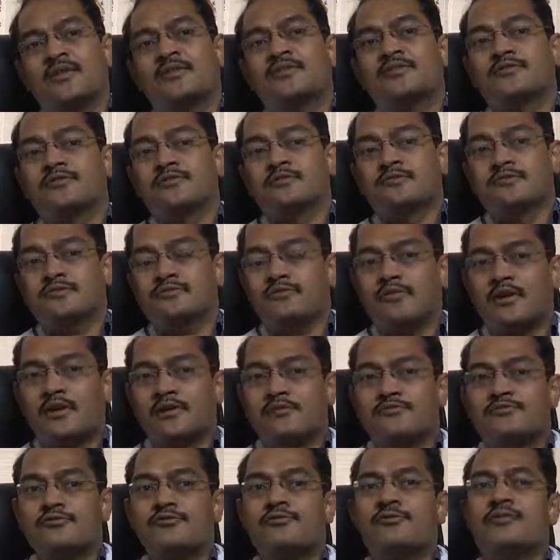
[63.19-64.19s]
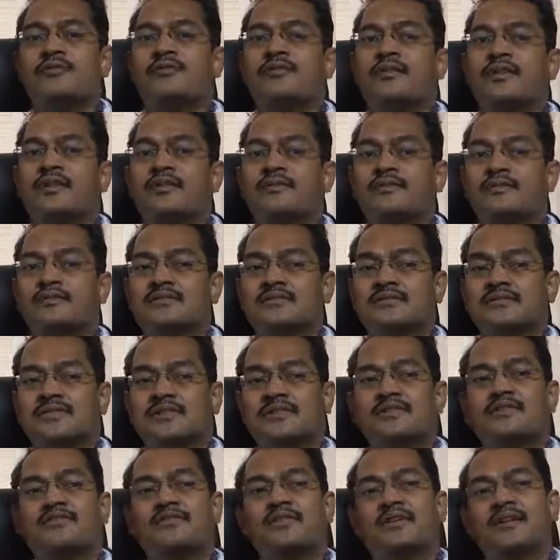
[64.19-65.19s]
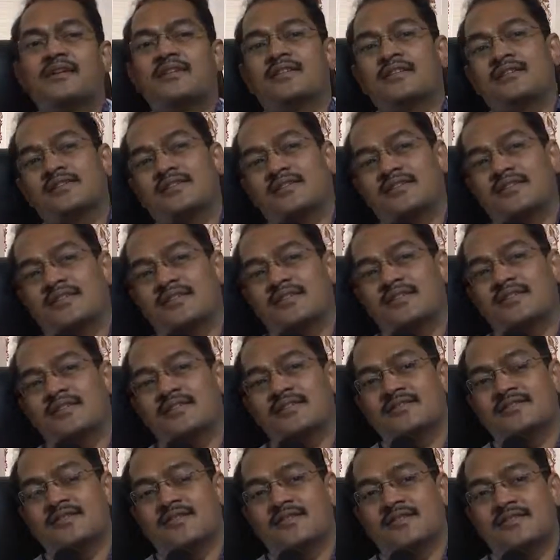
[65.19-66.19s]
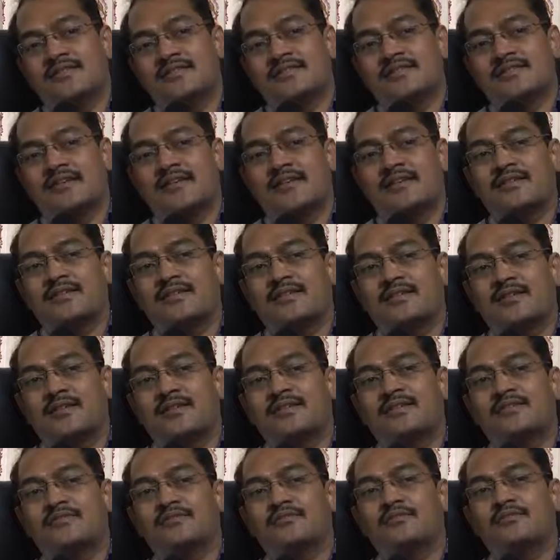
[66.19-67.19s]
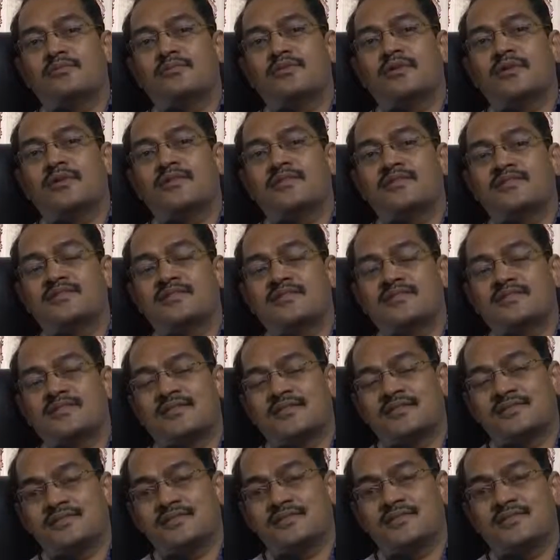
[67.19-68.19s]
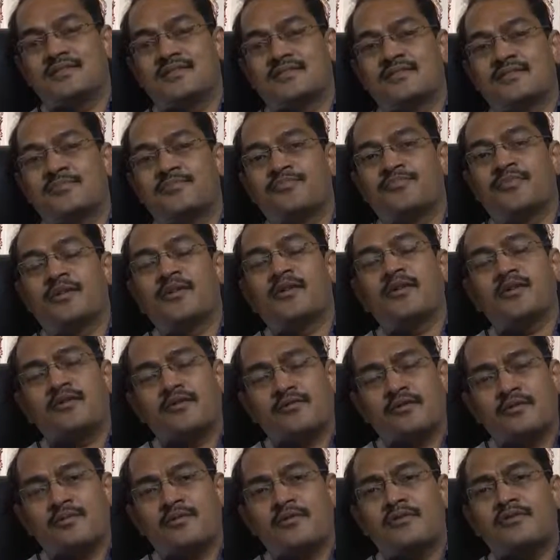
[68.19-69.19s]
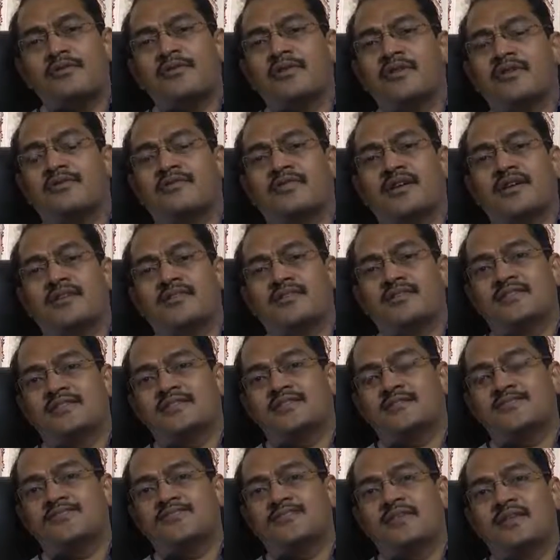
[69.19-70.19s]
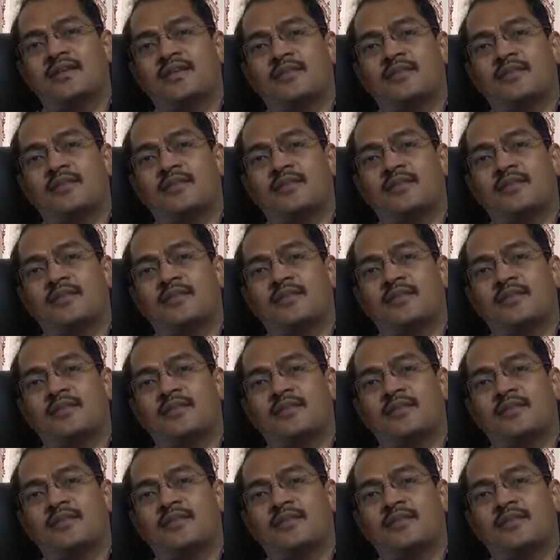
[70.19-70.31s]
So also we have a significant other kidney disorders like chronic tubulointerstitial diseases, glomerulonephritis,